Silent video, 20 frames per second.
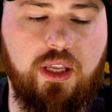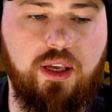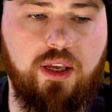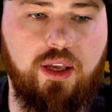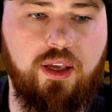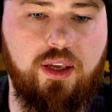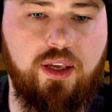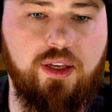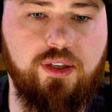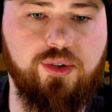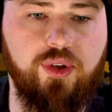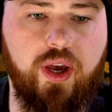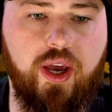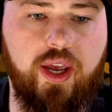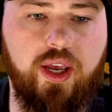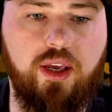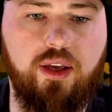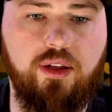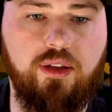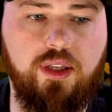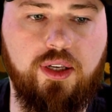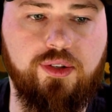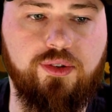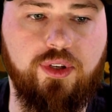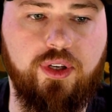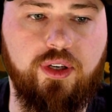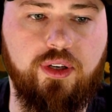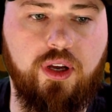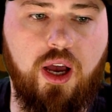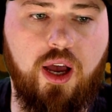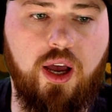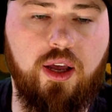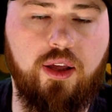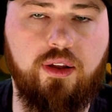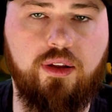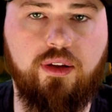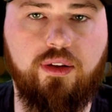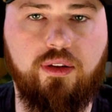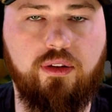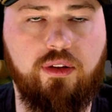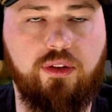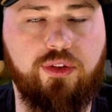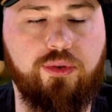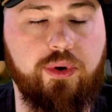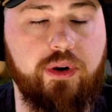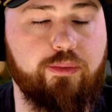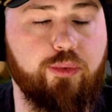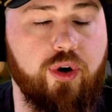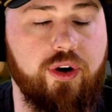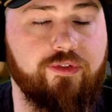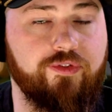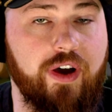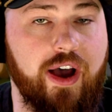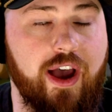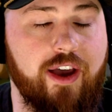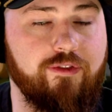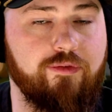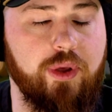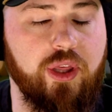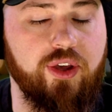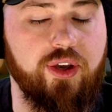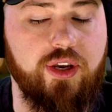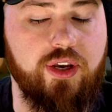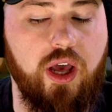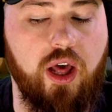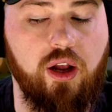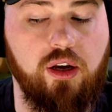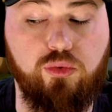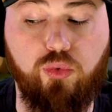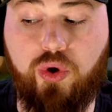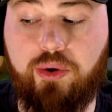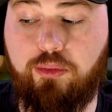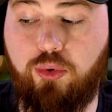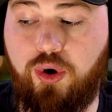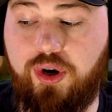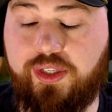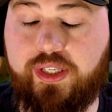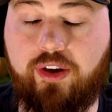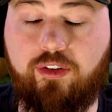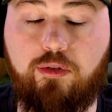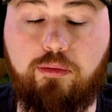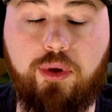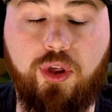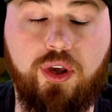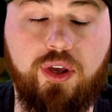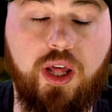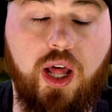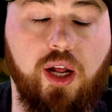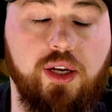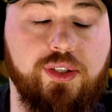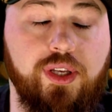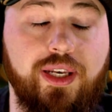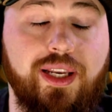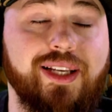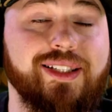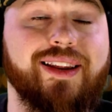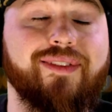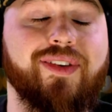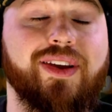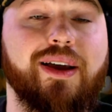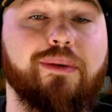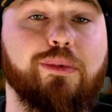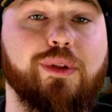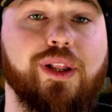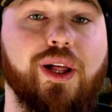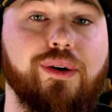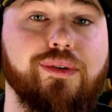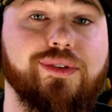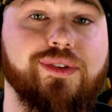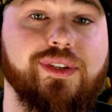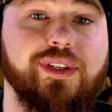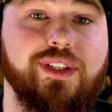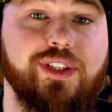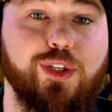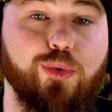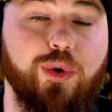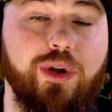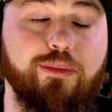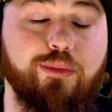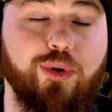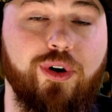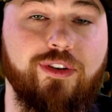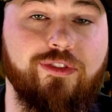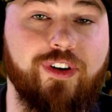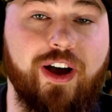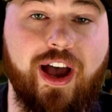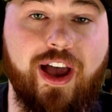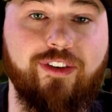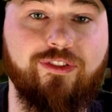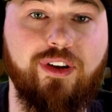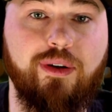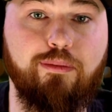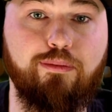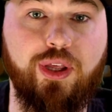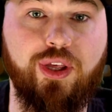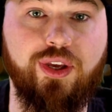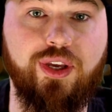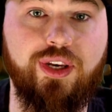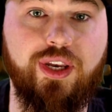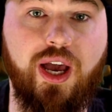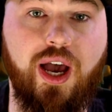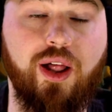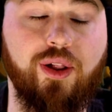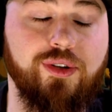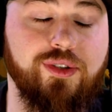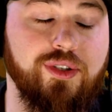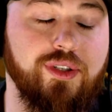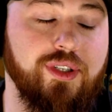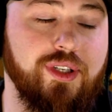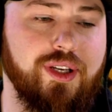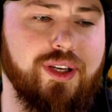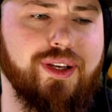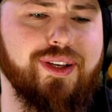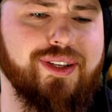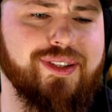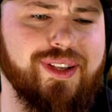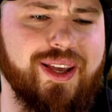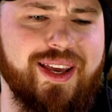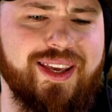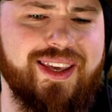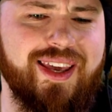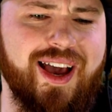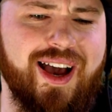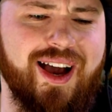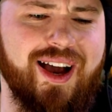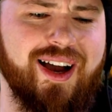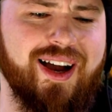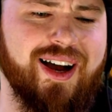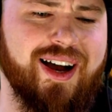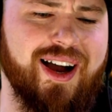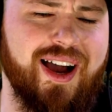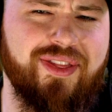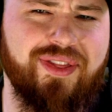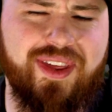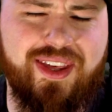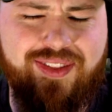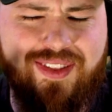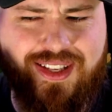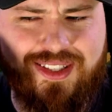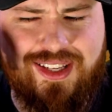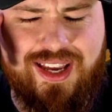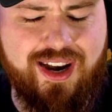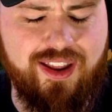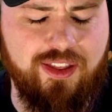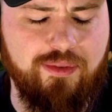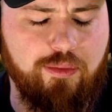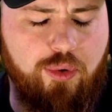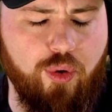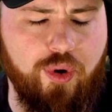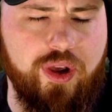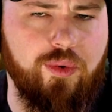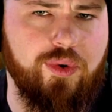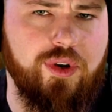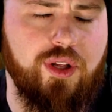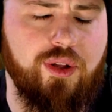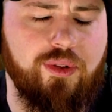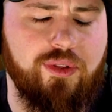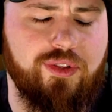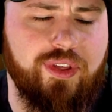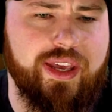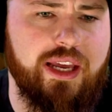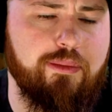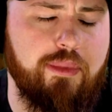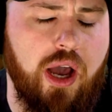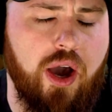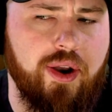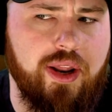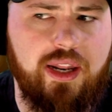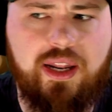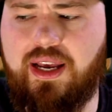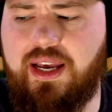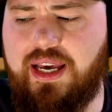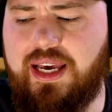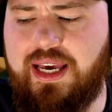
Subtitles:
He's like, listen, $3.5 billion, $1.7 billion, that doesn't even come close to $1.5 billion. It's like, I think that's kind of the point when you think about it.